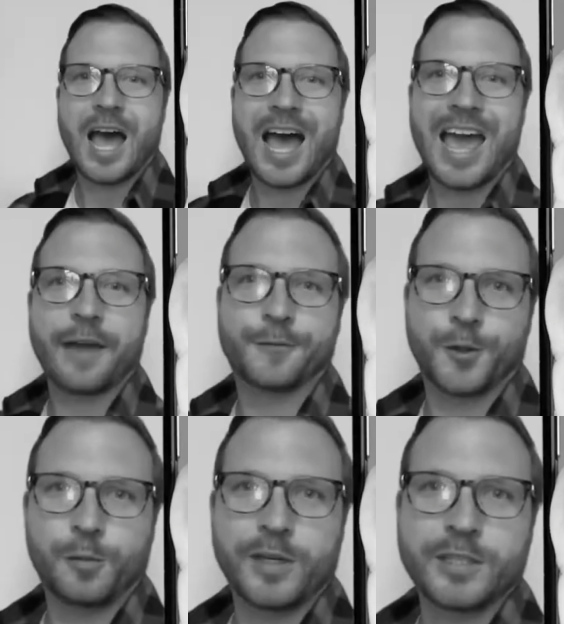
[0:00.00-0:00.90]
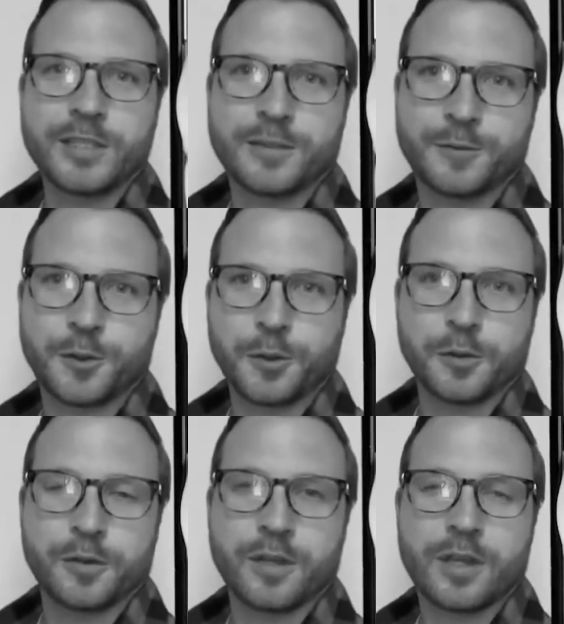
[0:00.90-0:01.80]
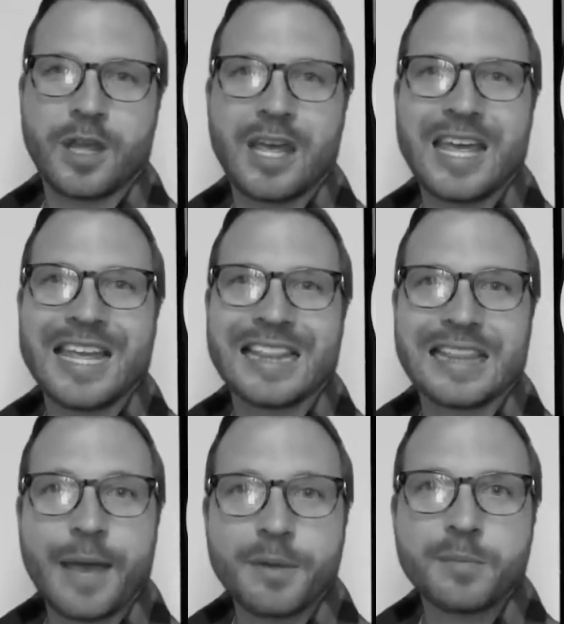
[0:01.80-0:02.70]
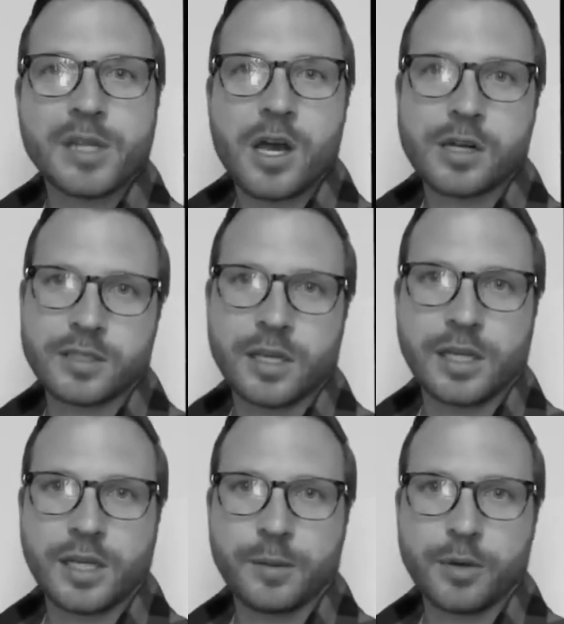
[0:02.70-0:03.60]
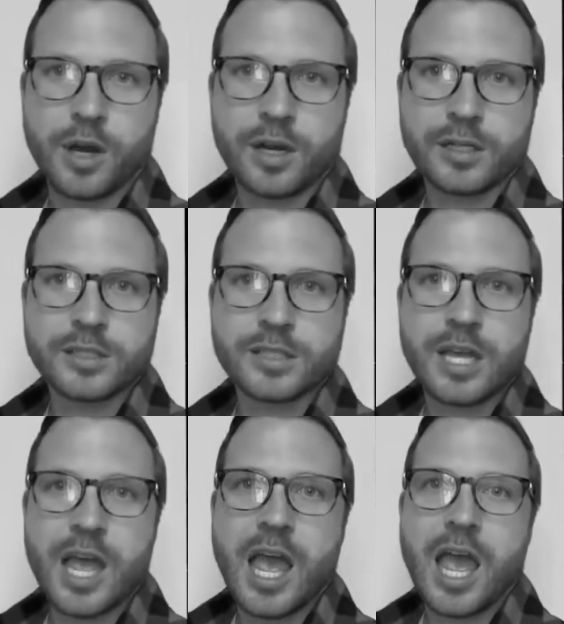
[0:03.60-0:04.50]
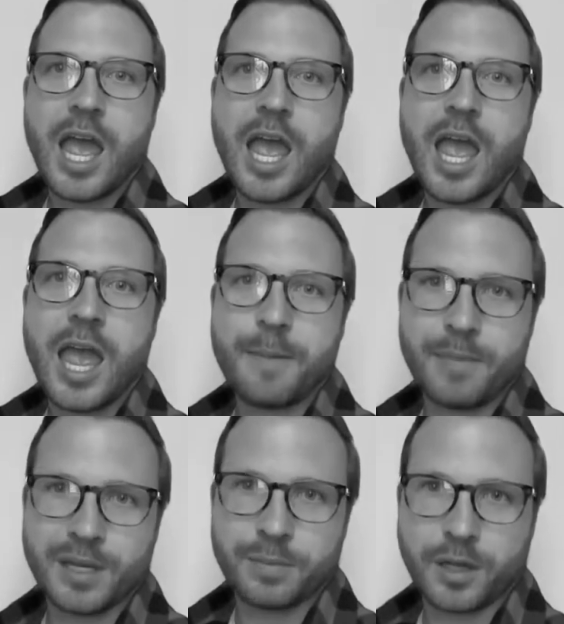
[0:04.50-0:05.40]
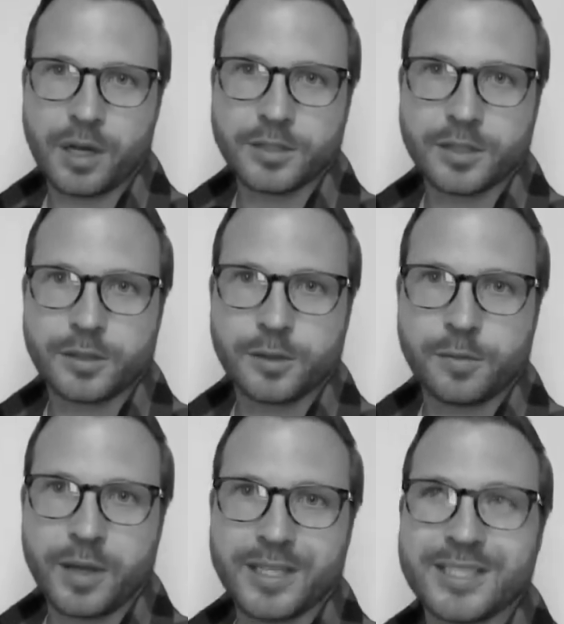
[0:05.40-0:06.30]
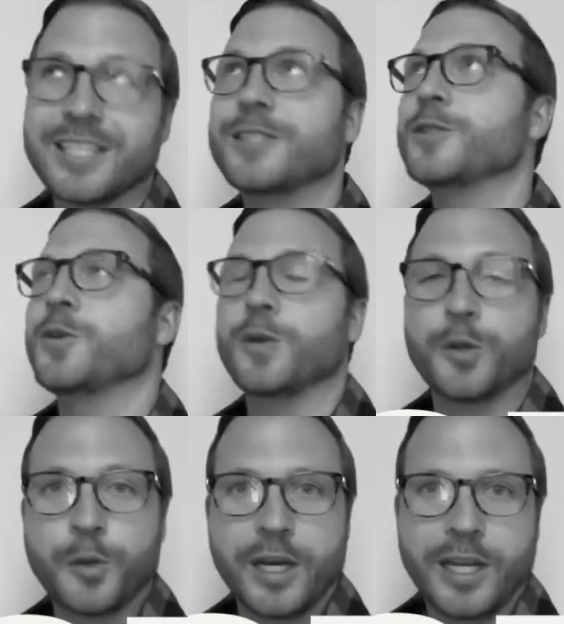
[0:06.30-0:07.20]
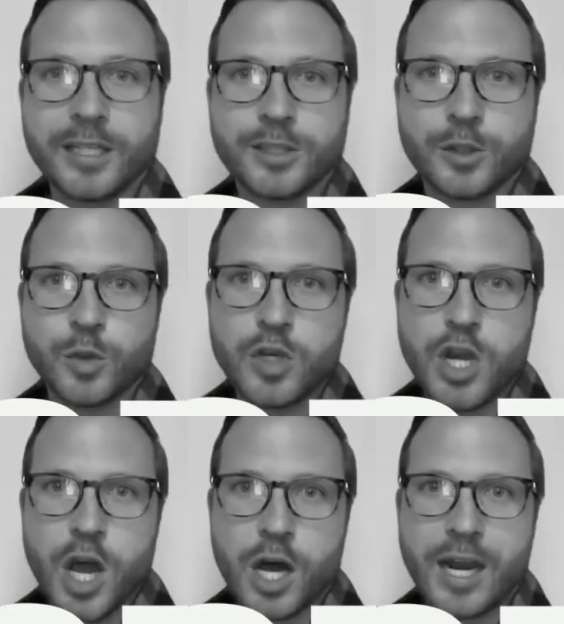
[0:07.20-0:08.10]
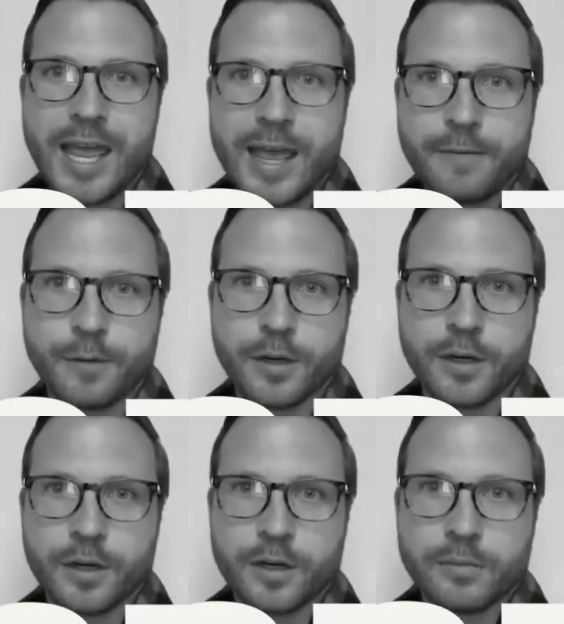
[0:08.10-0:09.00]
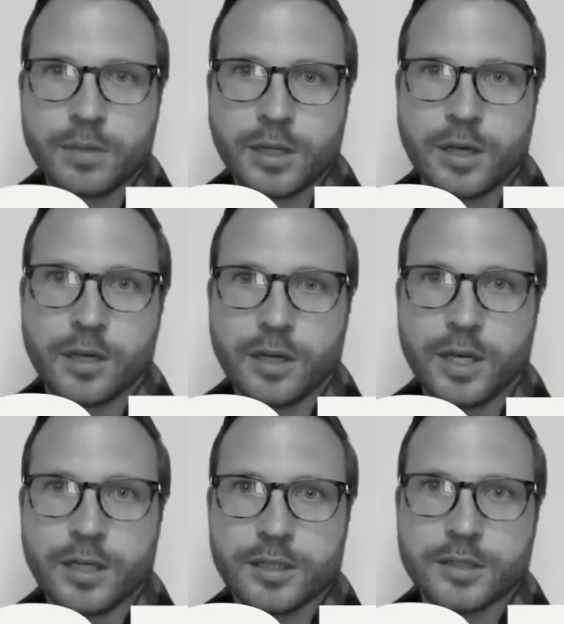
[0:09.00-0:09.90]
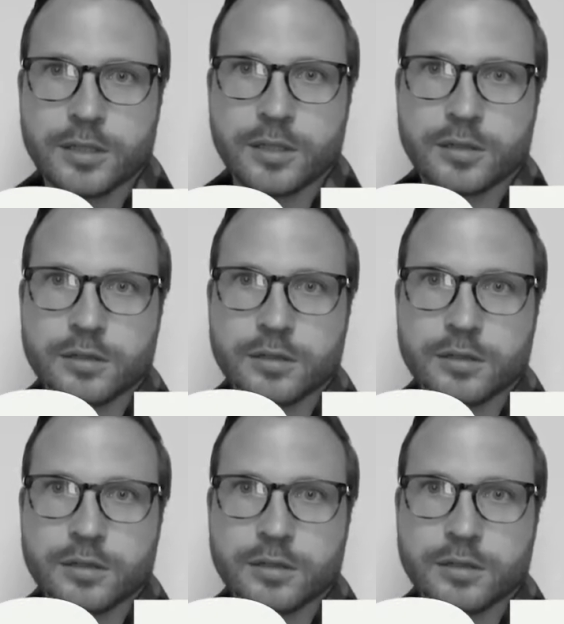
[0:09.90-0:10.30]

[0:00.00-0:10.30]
I have two pieces of truth. Lemon belongs in cleaning products, and mint belongs in toothpaste. These two ingredients do not ever along in a dessert.